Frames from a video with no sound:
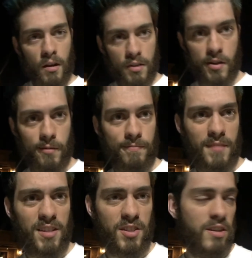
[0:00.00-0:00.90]
So
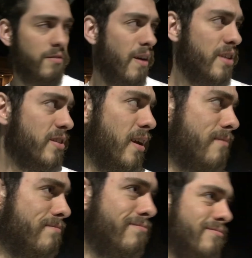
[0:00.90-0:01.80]
that's good advice there.
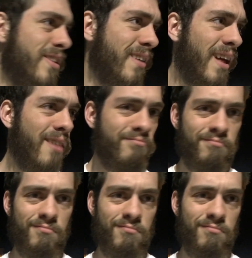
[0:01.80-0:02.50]
Take that.